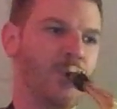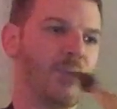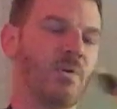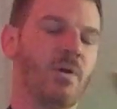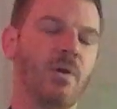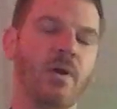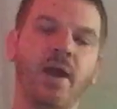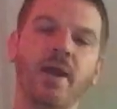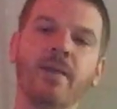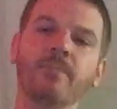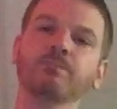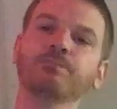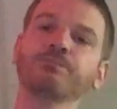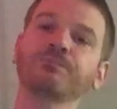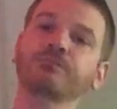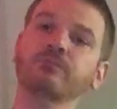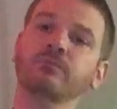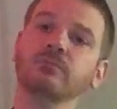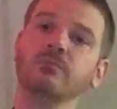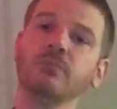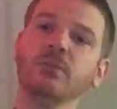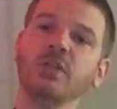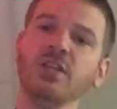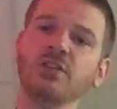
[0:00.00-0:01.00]
All right.
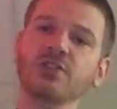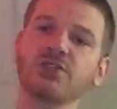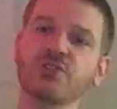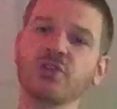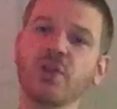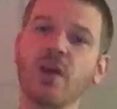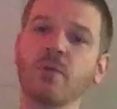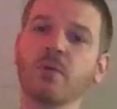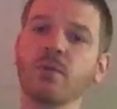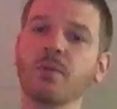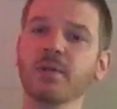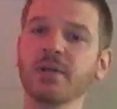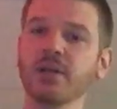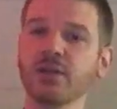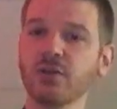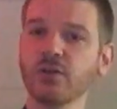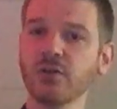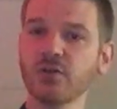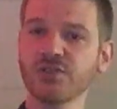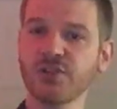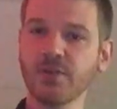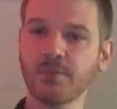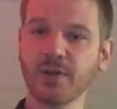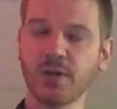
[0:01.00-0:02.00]
So now what I'm going to
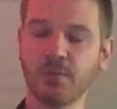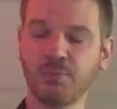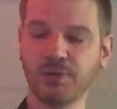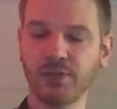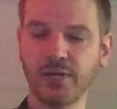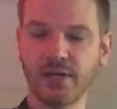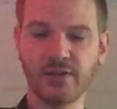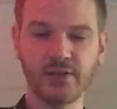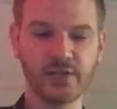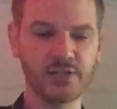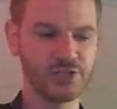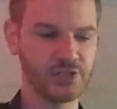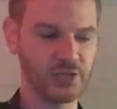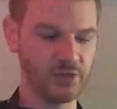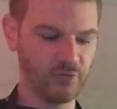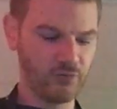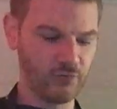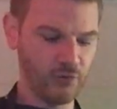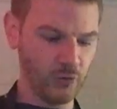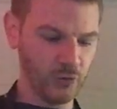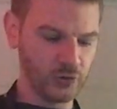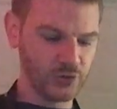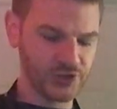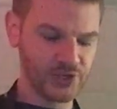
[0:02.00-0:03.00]
do is I'm going to play this in
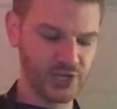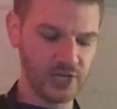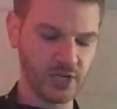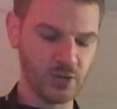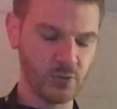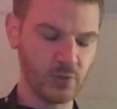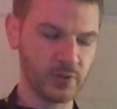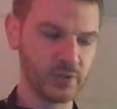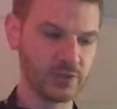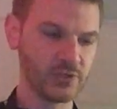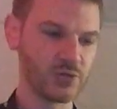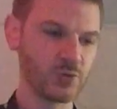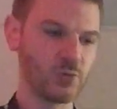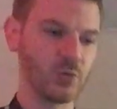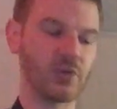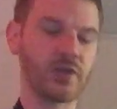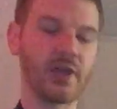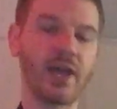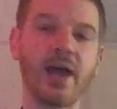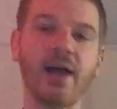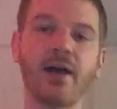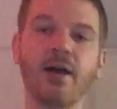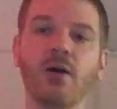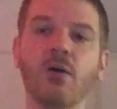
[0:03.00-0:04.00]
full sequence with
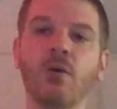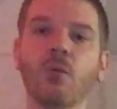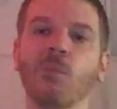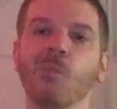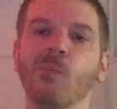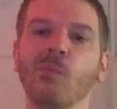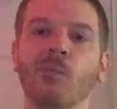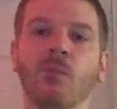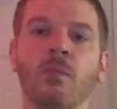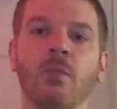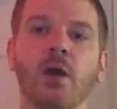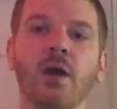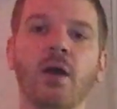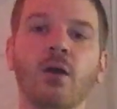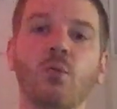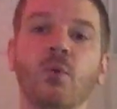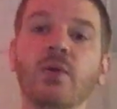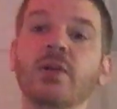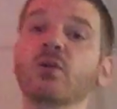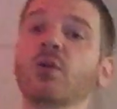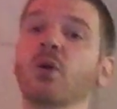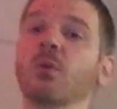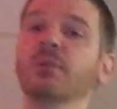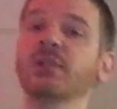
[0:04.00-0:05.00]
how
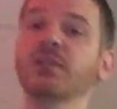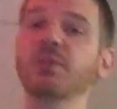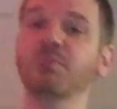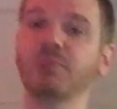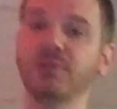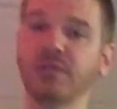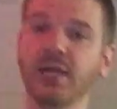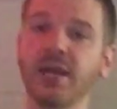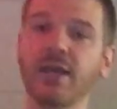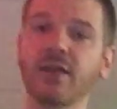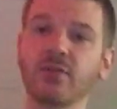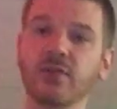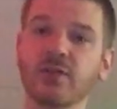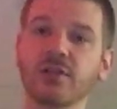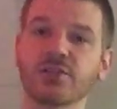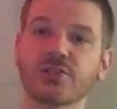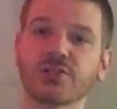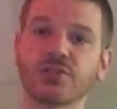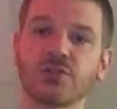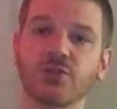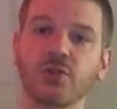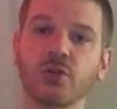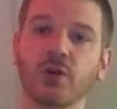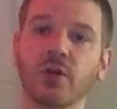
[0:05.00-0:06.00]
we normally play
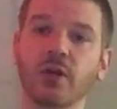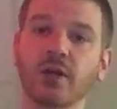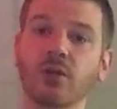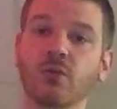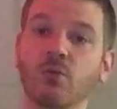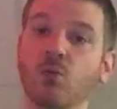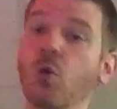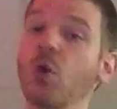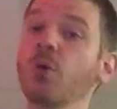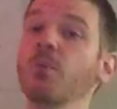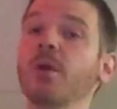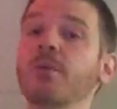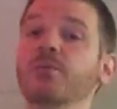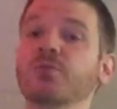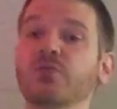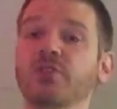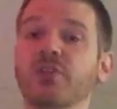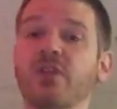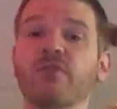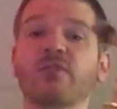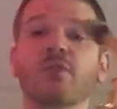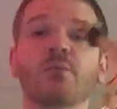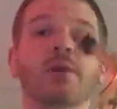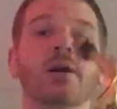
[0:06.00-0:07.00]
this during warm-ups
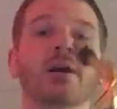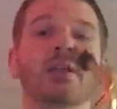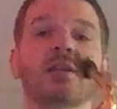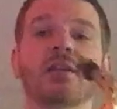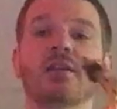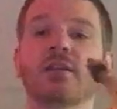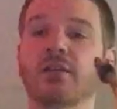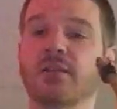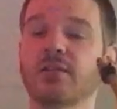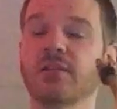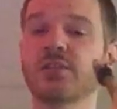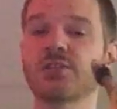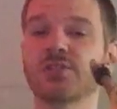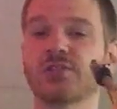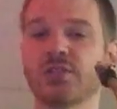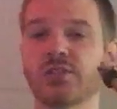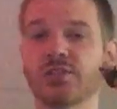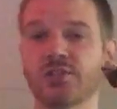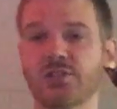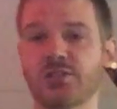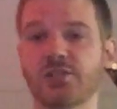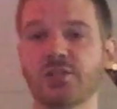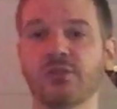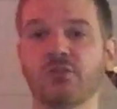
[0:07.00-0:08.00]
with everybody. And this
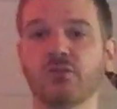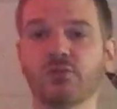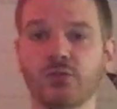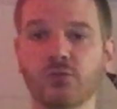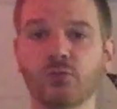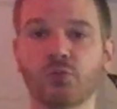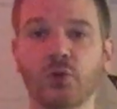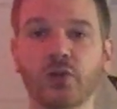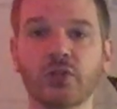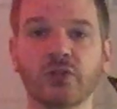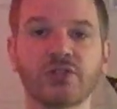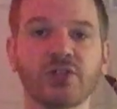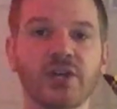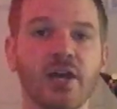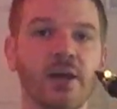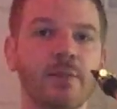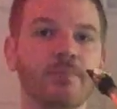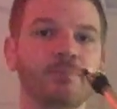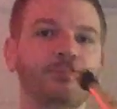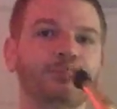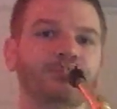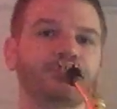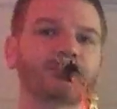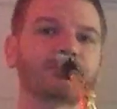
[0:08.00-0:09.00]
is in real
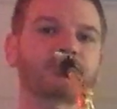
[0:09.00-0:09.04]
time.